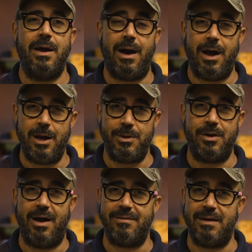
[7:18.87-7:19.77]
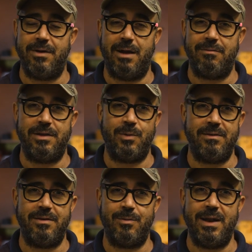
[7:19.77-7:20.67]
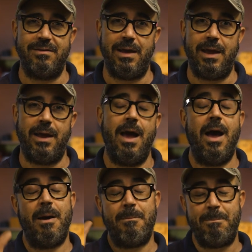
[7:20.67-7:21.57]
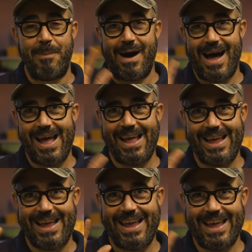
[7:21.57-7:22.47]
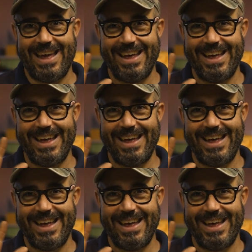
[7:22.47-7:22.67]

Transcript: I hope you guys have a lovely 2020. Bye!